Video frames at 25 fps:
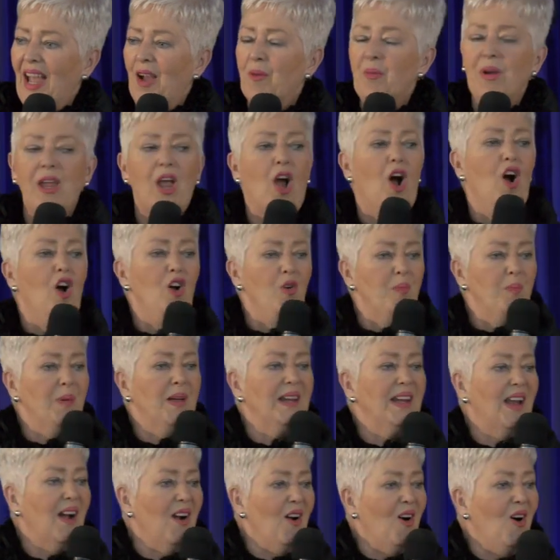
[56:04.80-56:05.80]
And we
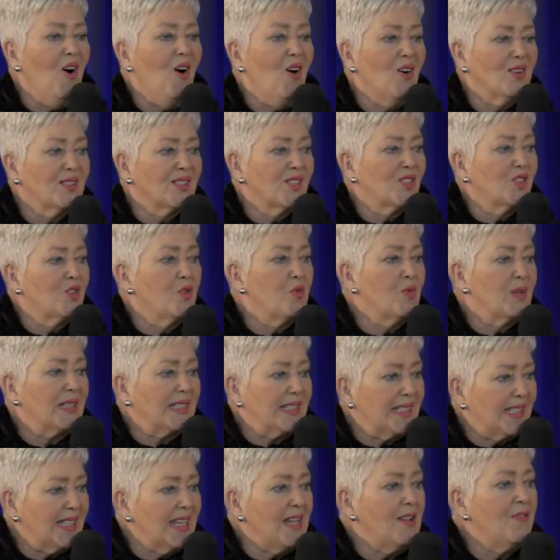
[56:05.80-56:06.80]
open our hearts to
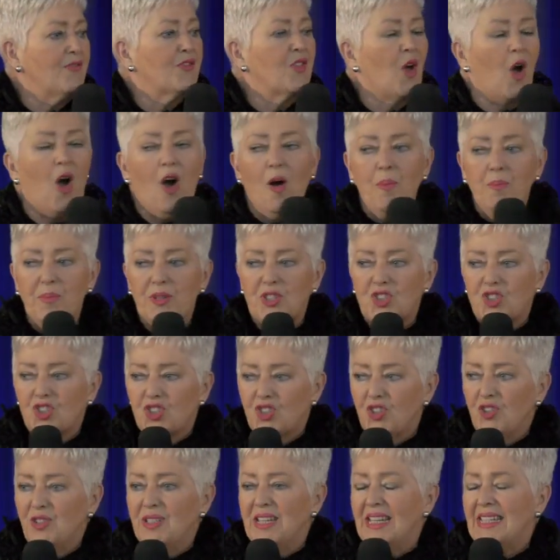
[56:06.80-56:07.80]
receive the
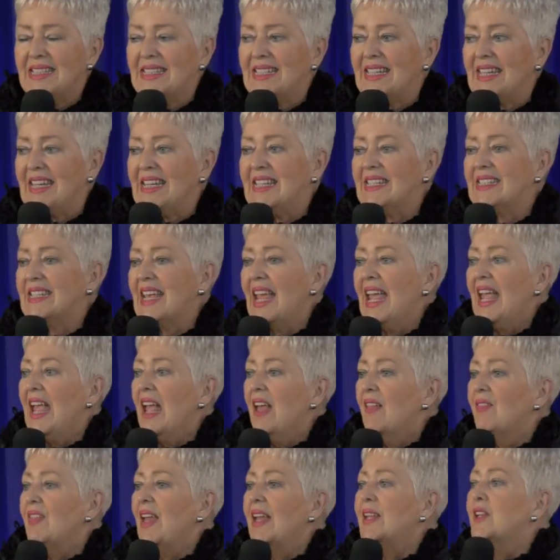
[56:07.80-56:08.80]
opportunities
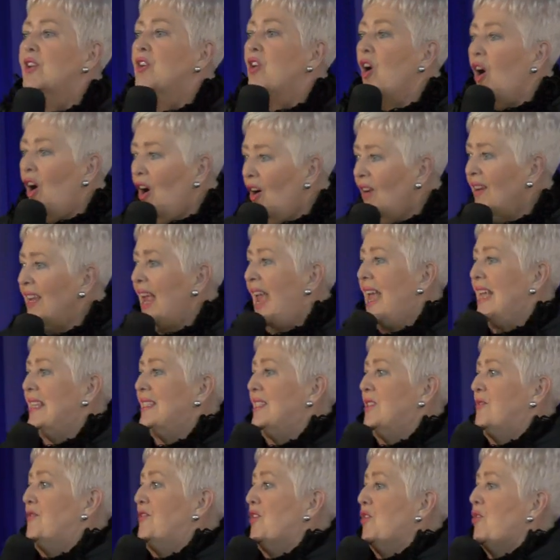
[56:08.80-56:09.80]
that God
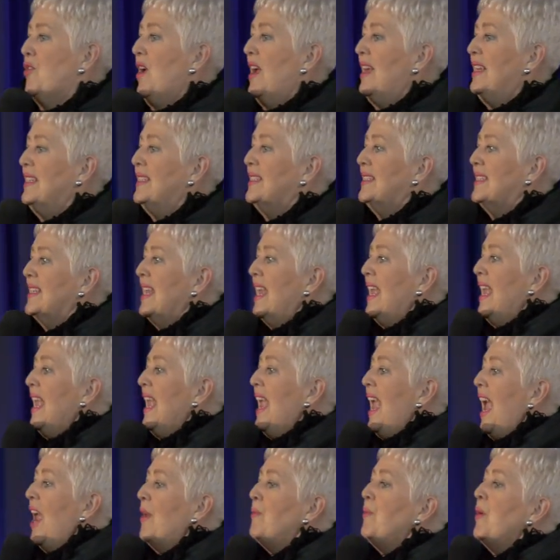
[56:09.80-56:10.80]
has for us.
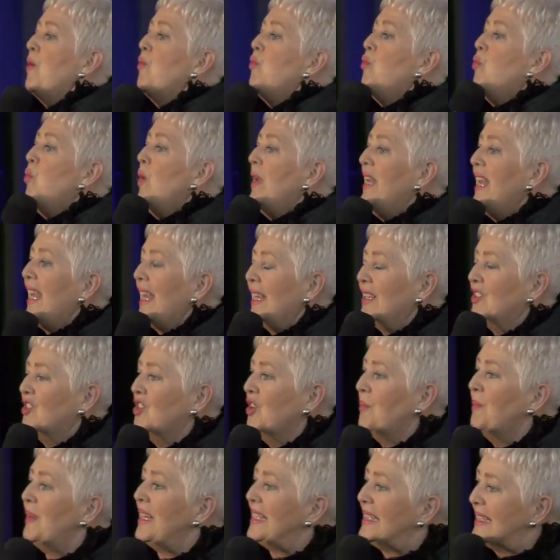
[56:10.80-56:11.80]
And we're willing
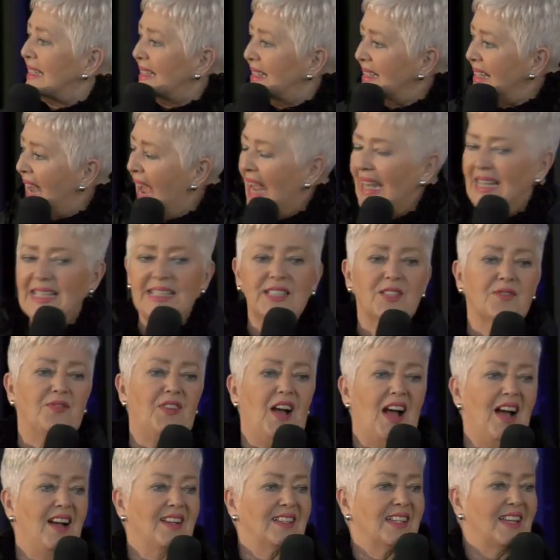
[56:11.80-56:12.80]
to be
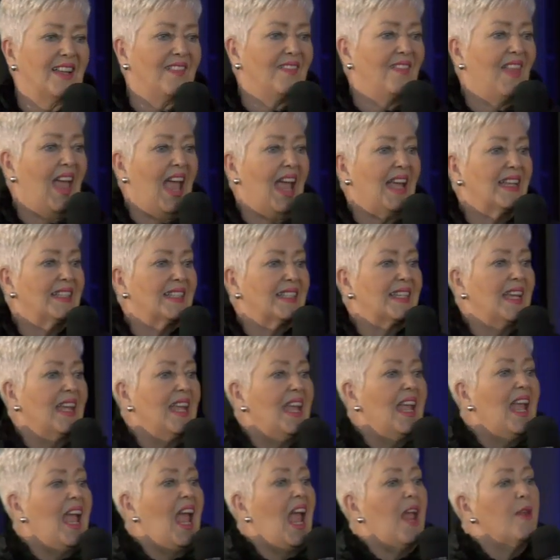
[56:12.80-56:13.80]
satisfied in that
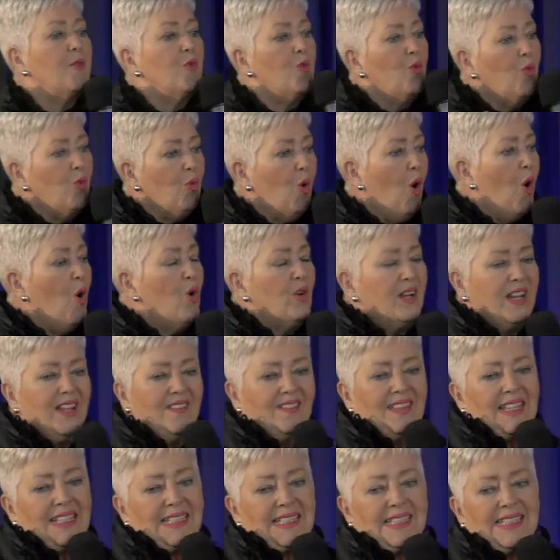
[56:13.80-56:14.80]
and walk
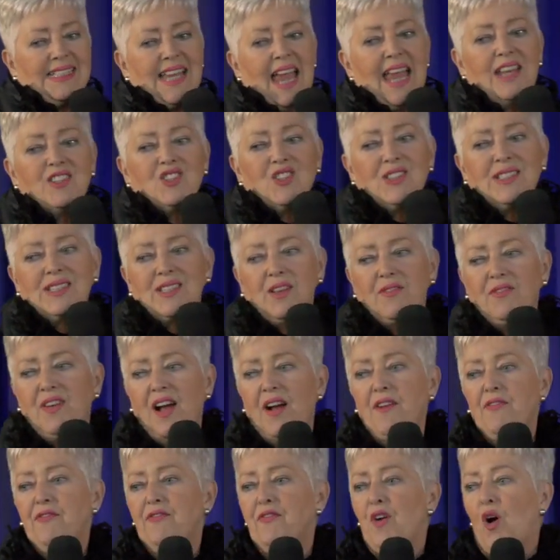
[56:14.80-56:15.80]
in the statutes of
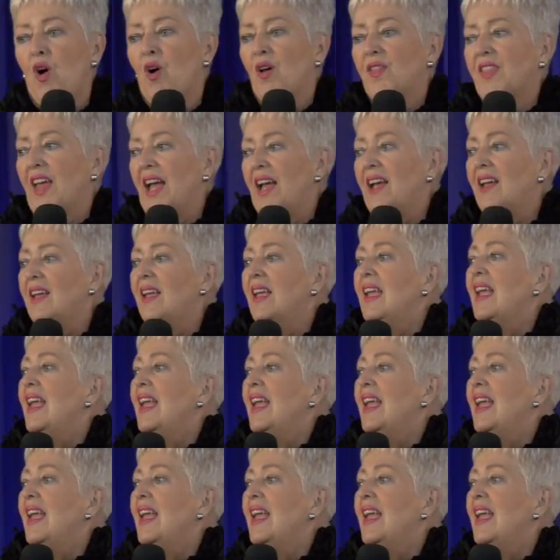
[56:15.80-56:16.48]
our Father